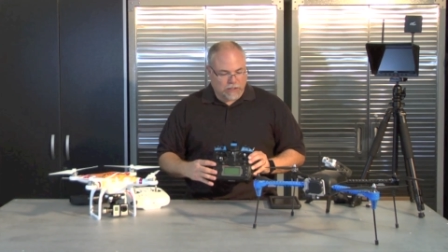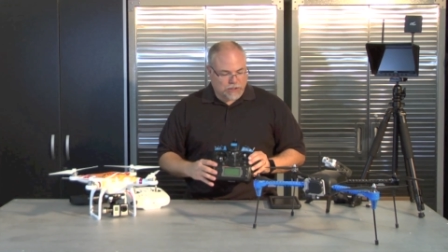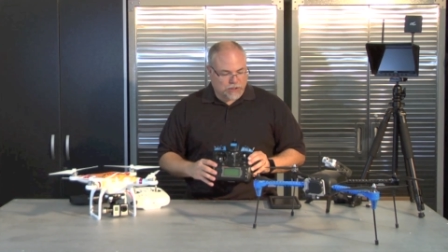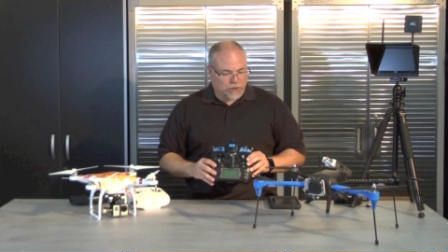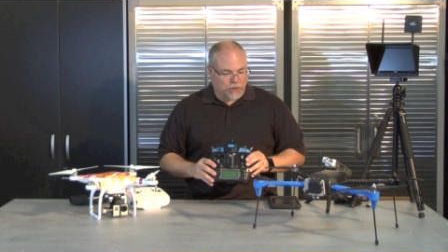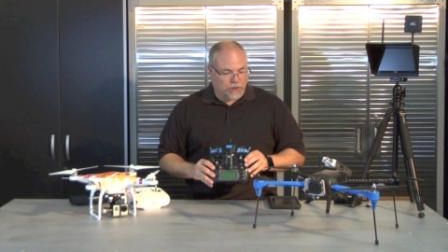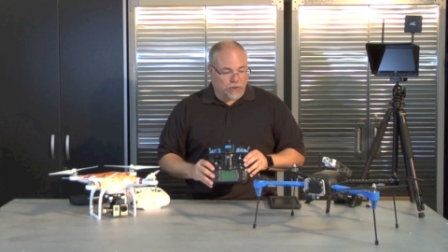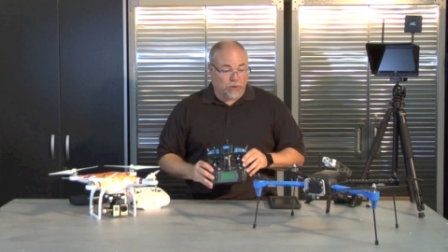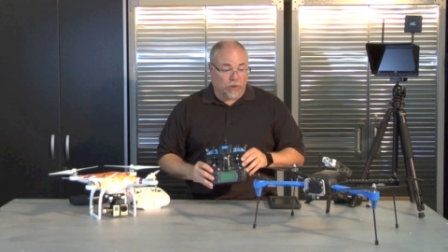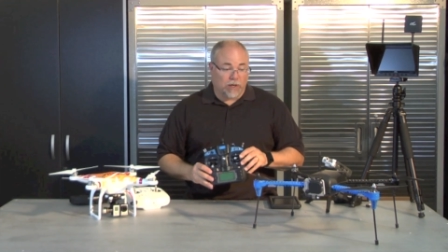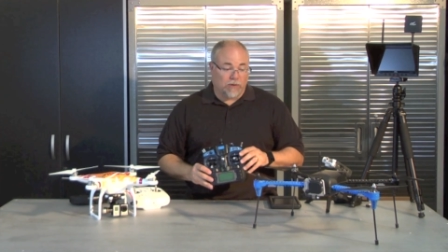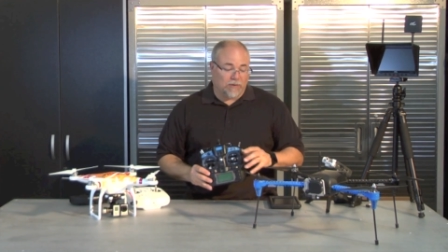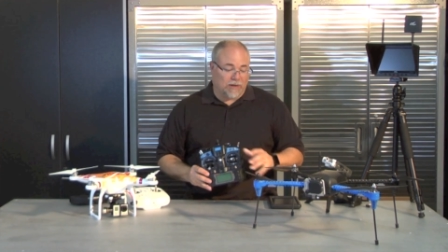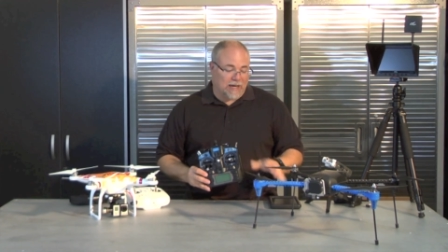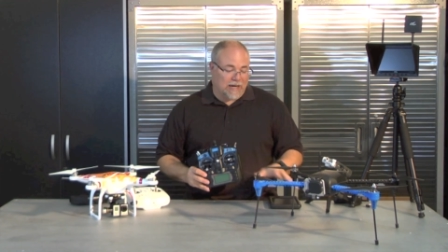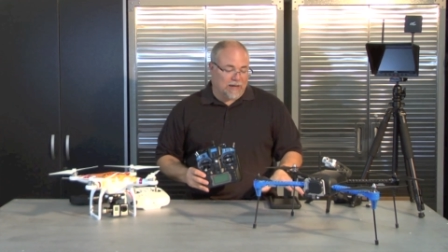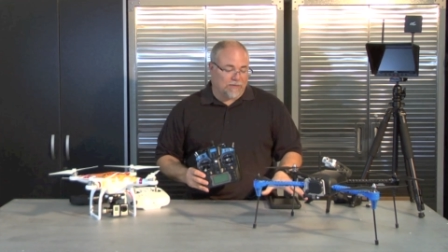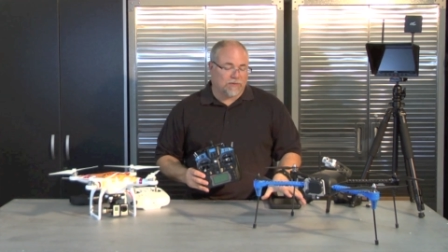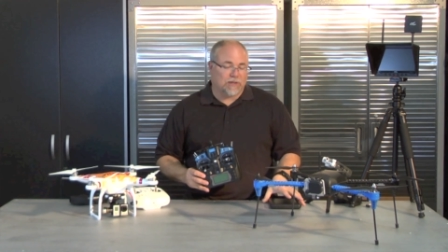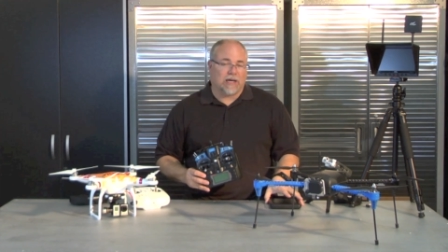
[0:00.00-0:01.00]
so you don't
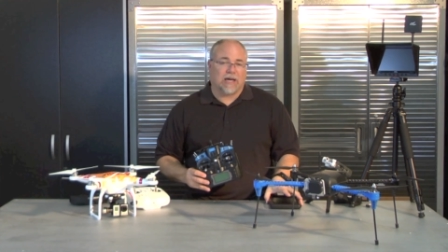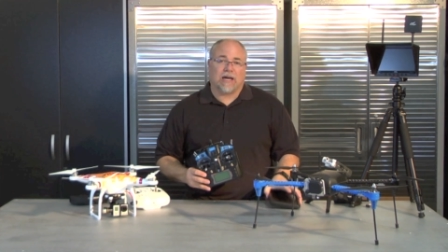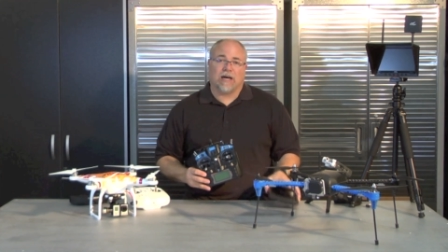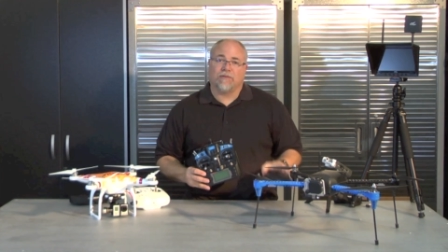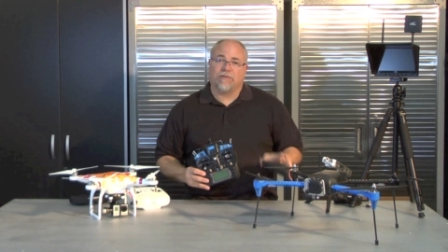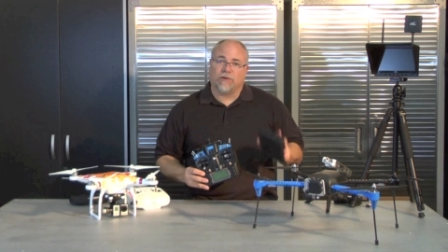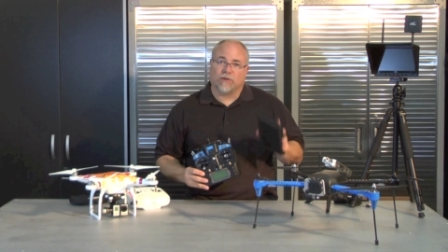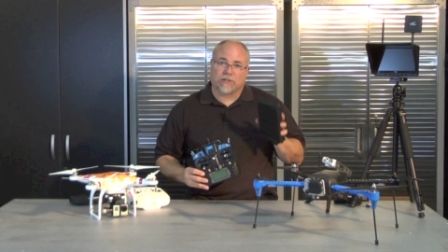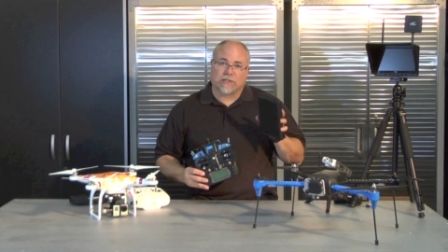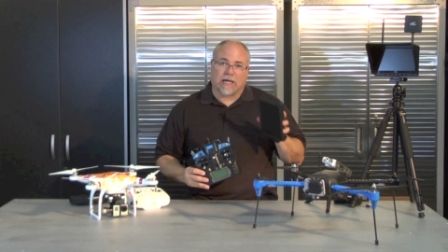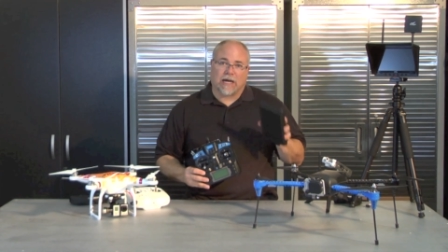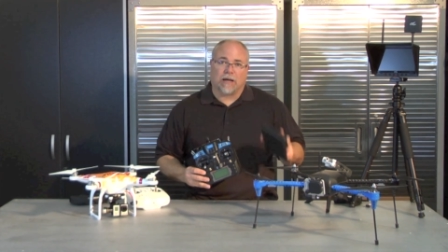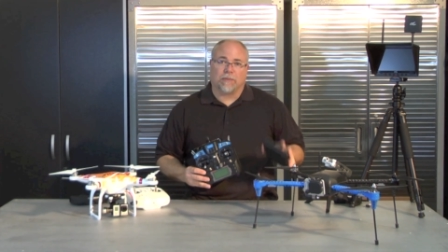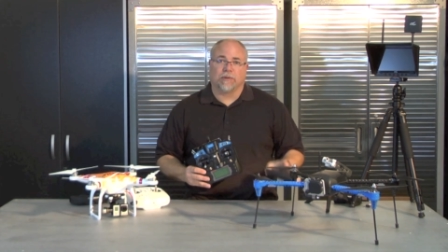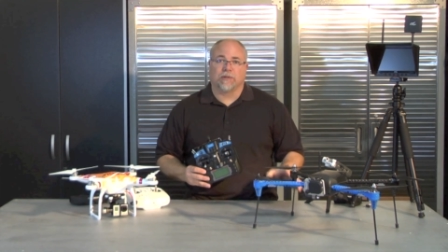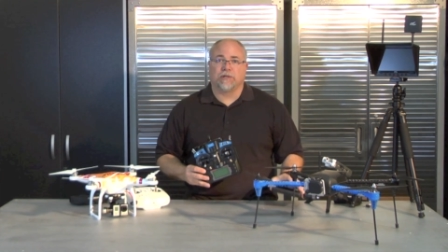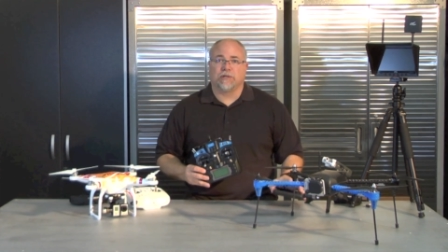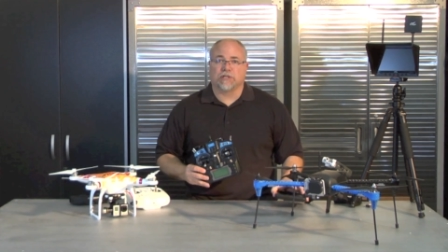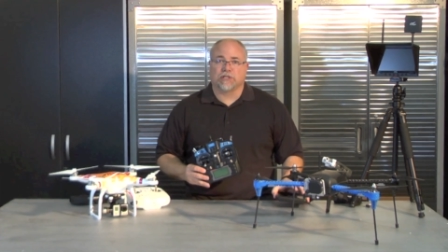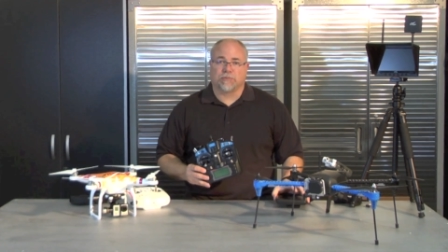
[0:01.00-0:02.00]
even have to have your
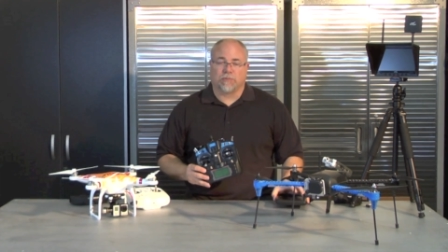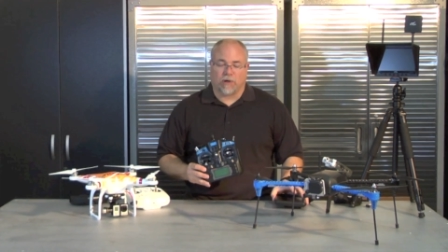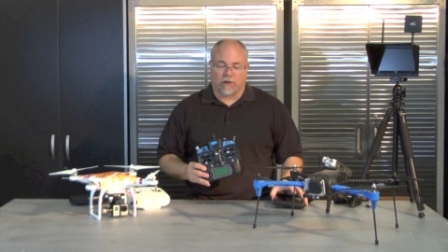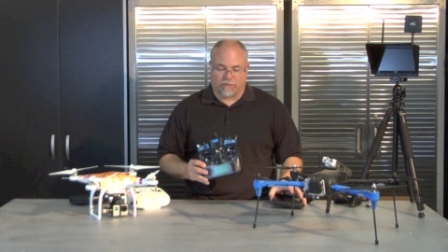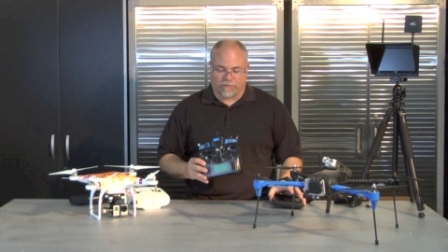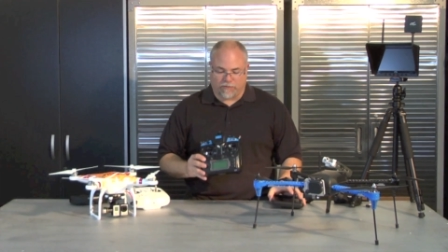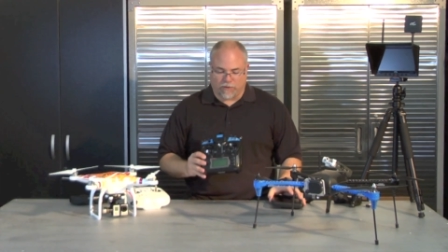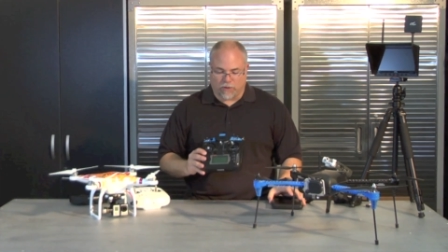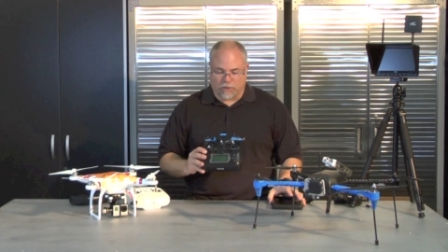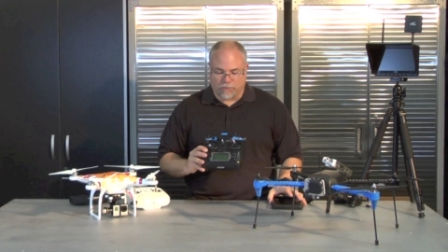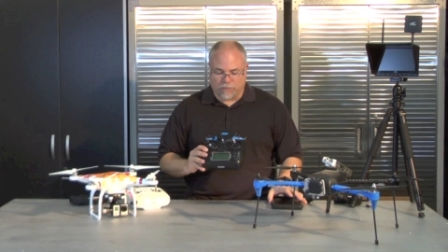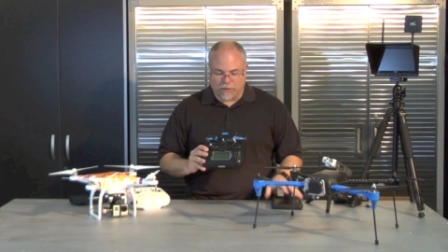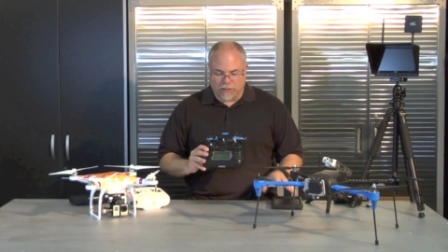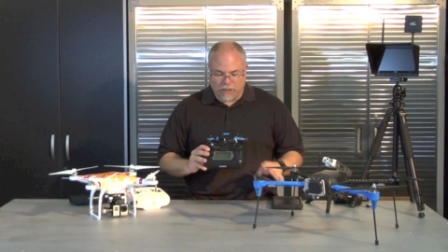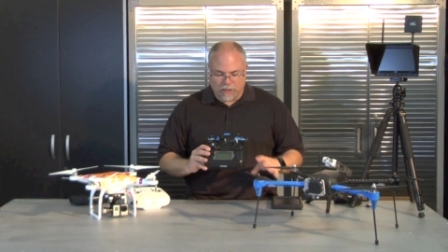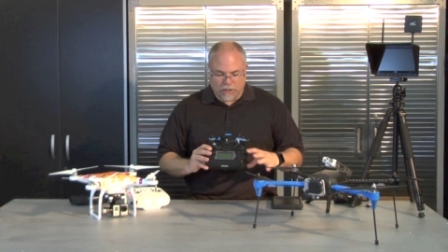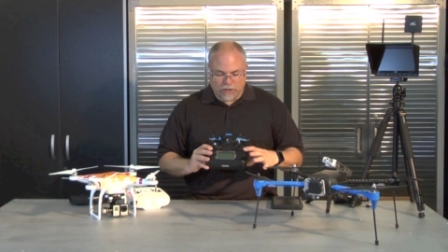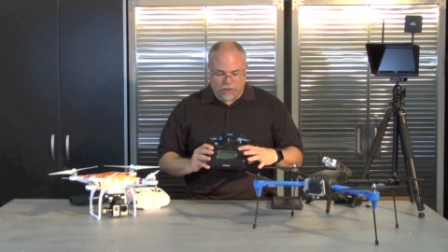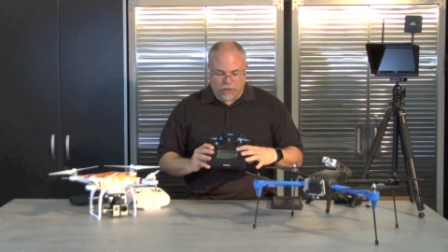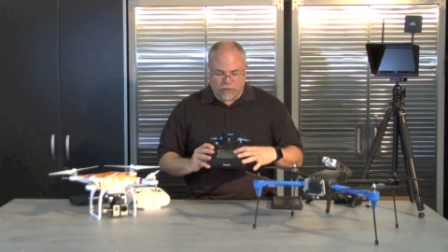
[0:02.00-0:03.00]
tablet or your smartphone.